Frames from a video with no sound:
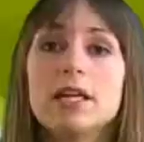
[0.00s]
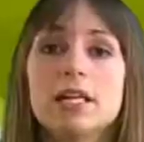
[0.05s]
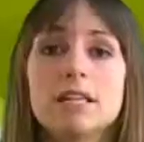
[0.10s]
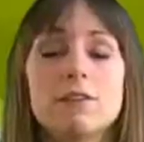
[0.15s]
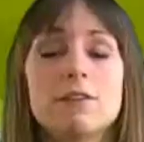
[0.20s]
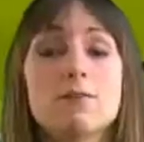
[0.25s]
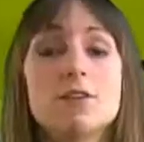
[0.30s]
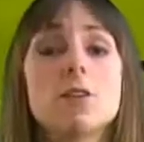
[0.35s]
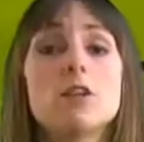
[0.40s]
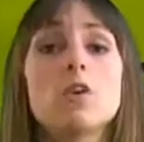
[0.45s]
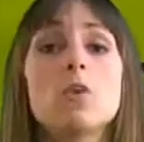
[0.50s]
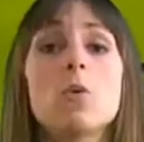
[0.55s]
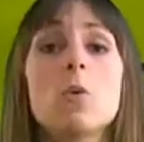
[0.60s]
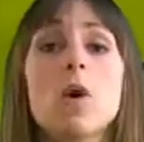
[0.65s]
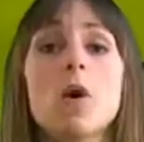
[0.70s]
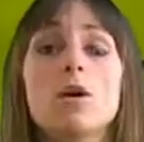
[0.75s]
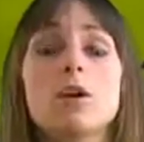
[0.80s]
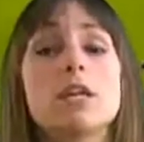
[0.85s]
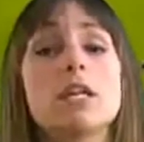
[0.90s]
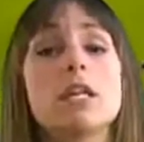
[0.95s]
if you
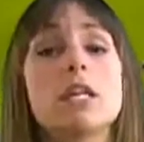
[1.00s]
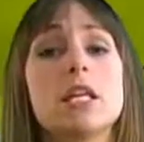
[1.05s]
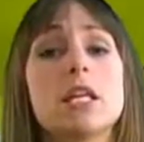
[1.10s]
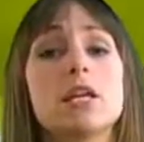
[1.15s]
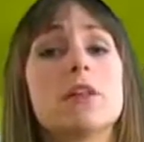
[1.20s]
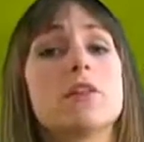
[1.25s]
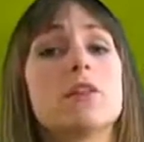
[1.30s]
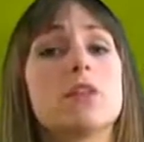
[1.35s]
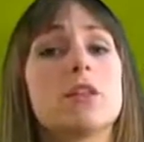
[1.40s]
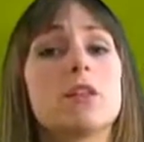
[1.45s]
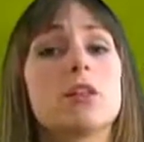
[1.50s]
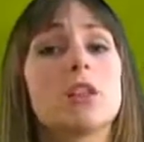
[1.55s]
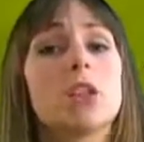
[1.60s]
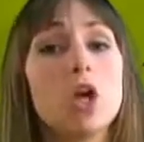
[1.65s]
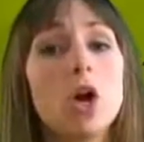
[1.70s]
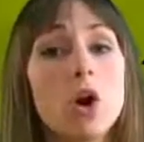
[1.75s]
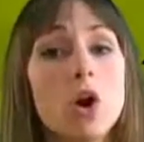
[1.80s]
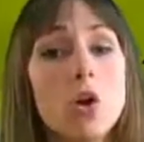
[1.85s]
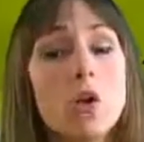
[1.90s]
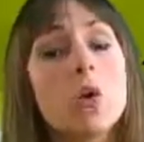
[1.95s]
are eating the
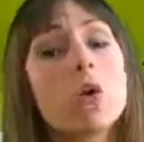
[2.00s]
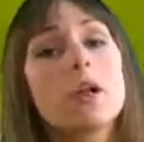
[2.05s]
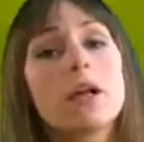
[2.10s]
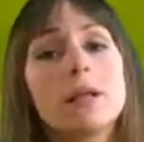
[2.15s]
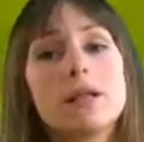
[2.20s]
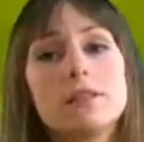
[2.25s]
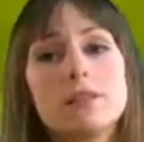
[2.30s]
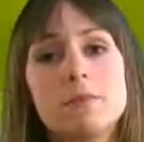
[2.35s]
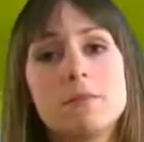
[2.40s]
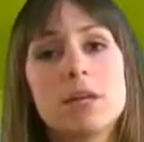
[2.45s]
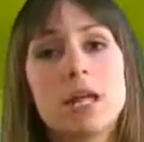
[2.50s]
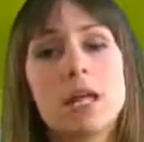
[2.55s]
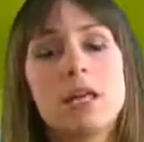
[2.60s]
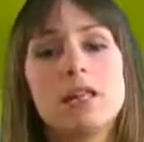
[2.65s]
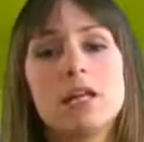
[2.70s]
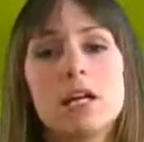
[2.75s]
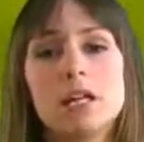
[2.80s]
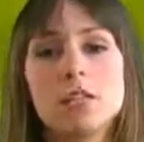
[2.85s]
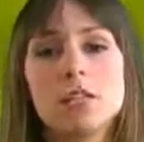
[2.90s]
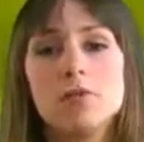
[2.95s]
low glycemic
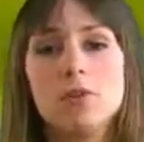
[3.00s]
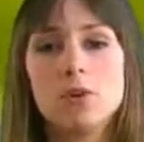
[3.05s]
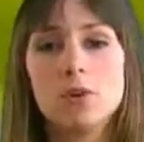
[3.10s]
index